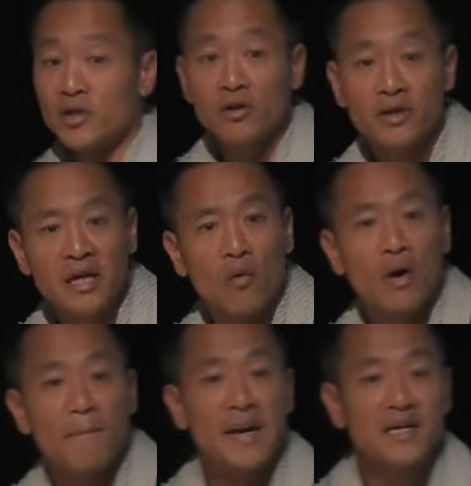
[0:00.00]
started looking at
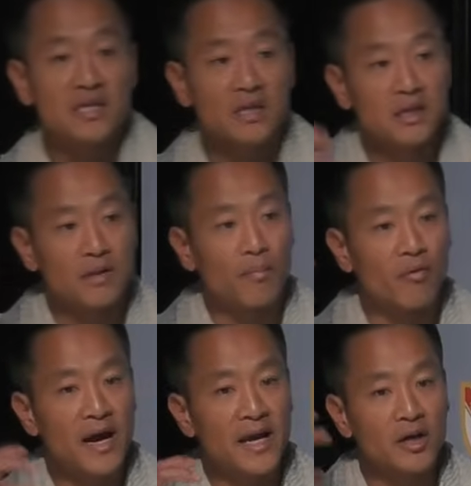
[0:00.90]
what makes the
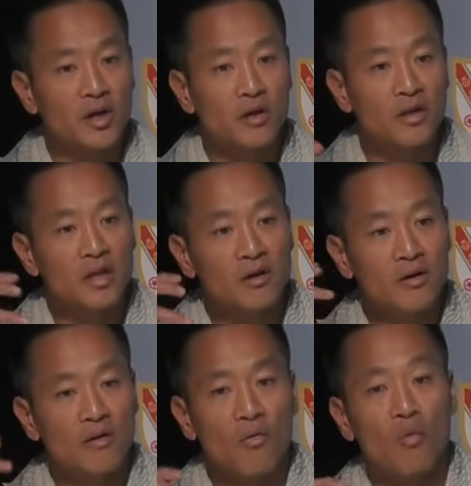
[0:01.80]
brain,
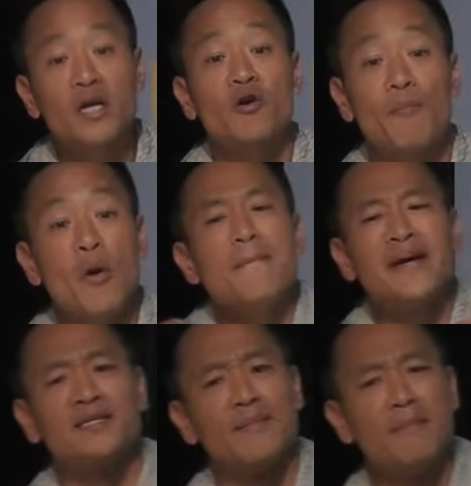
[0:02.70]
what, what
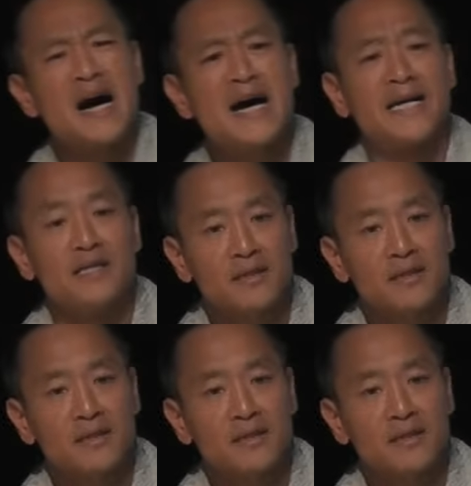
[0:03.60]
makes the mind?